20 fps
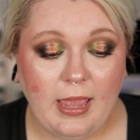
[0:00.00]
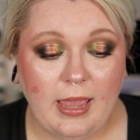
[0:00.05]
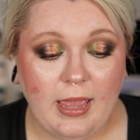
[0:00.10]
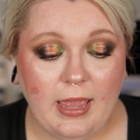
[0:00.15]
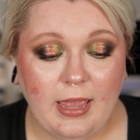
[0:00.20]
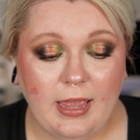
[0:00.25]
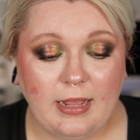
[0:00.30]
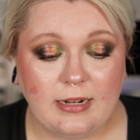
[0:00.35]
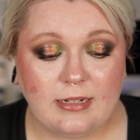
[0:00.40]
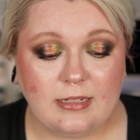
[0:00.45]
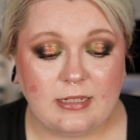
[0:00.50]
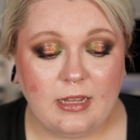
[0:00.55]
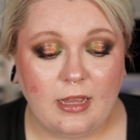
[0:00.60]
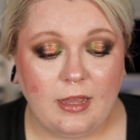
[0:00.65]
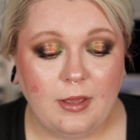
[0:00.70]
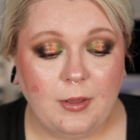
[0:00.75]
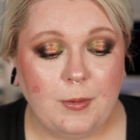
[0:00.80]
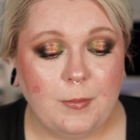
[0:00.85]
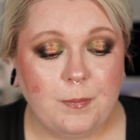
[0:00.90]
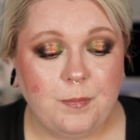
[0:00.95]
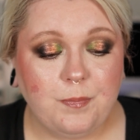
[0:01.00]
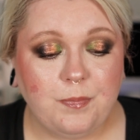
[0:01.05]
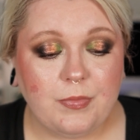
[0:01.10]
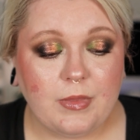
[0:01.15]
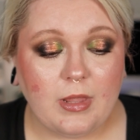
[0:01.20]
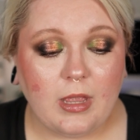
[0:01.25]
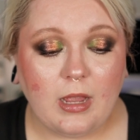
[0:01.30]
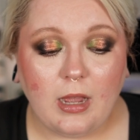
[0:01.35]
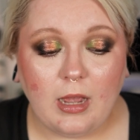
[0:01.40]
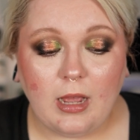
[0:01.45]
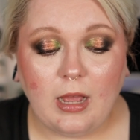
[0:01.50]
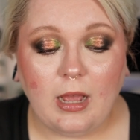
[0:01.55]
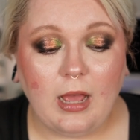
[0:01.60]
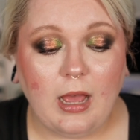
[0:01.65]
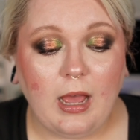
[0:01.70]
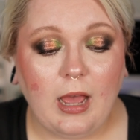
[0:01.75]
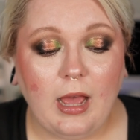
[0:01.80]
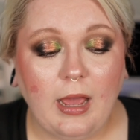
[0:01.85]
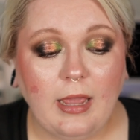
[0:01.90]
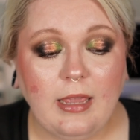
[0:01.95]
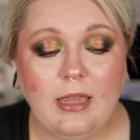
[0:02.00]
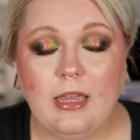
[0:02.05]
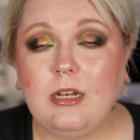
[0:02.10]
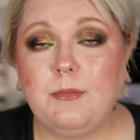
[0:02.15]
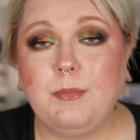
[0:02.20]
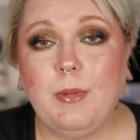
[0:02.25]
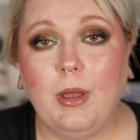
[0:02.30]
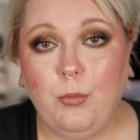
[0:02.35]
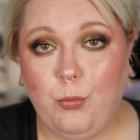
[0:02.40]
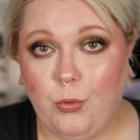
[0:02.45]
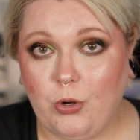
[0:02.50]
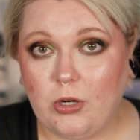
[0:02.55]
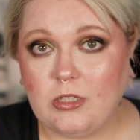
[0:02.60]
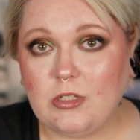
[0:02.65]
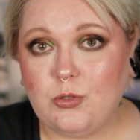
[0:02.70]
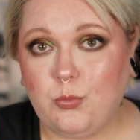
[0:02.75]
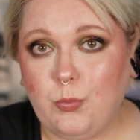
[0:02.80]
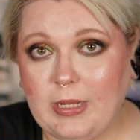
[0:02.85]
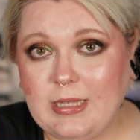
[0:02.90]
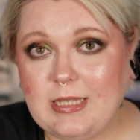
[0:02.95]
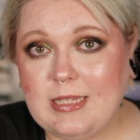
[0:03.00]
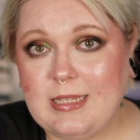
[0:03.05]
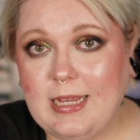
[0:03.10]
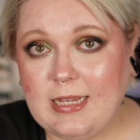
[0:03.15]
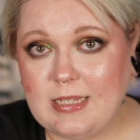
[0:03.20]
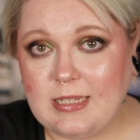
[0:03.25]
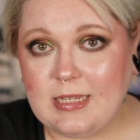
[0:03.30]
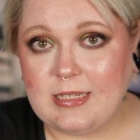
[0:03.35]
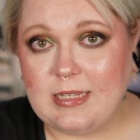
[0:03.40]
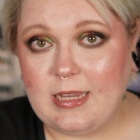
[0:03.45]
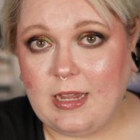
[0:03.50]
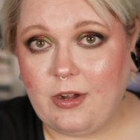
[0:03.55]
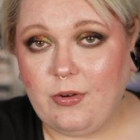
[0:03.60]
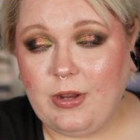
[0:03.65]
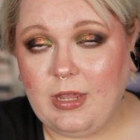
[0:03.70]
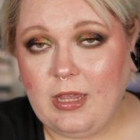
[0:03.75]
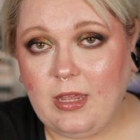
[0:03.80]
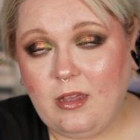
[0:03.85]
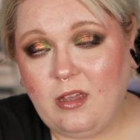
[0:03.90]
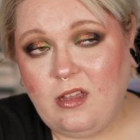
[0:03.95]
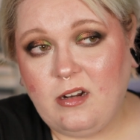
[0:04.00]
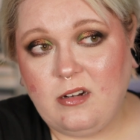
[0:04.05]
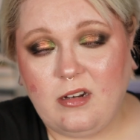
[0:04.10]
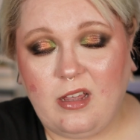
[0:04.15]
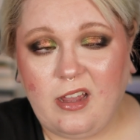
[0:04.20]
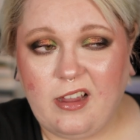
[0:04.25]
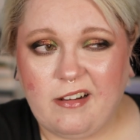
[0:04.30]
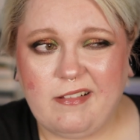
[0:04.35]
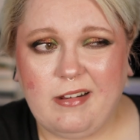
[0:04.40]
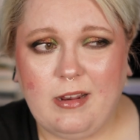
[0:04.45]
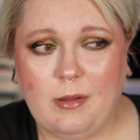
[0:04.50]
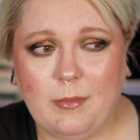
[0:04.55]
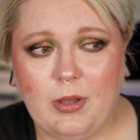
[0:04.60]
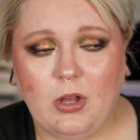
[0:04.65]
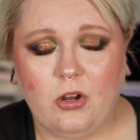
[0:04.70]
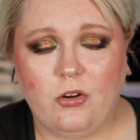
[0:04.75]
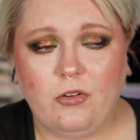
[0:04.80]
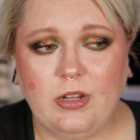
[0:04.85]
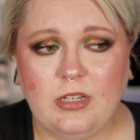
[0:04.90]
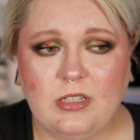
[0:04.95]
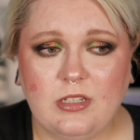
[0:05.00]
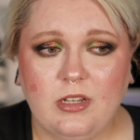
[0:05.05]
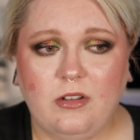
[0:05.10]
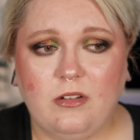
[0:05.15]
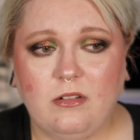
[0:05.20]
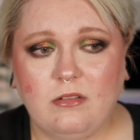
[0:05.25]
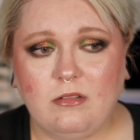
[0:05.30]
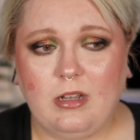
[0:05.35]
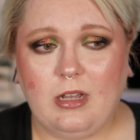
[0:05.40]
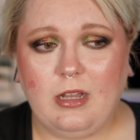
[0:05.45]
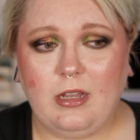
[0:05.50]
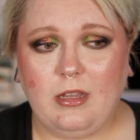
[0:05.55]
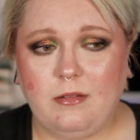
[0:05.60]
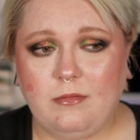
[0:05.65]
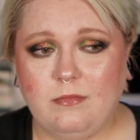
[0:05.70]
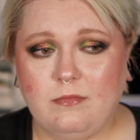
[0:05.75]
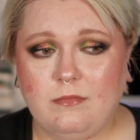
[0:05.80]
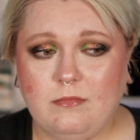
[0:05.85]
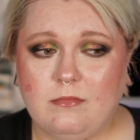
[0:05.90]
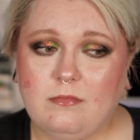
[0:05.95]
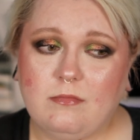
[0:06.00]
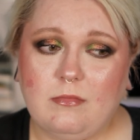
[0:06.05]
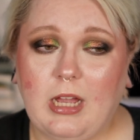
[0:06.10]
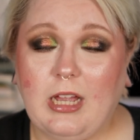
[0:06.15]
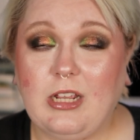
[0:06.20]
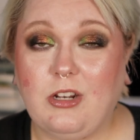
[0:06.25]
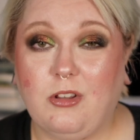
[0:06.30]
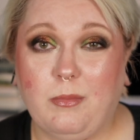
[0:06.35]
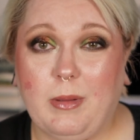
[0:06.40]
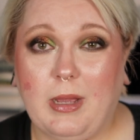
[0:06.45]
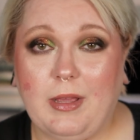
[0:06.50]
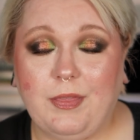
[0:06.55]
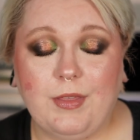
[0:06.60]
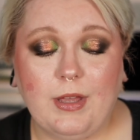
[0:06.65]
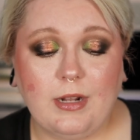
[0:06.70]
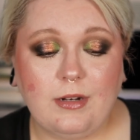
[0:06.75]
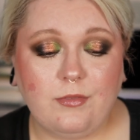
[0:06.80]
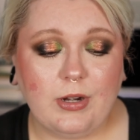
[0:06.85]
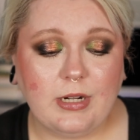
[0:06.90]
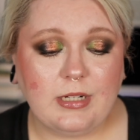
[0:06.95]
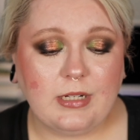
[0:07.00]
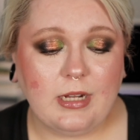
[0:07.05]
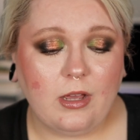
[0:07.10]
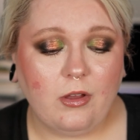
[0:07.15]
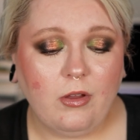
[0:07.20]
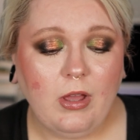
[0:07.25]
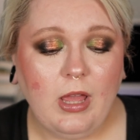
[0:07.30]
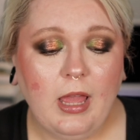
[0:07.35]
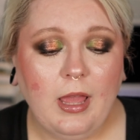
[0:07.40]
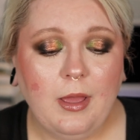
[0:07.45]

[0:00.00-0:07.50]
And I eat my words when it's necessary, and actually I'm hungry, so I don't mind that right now.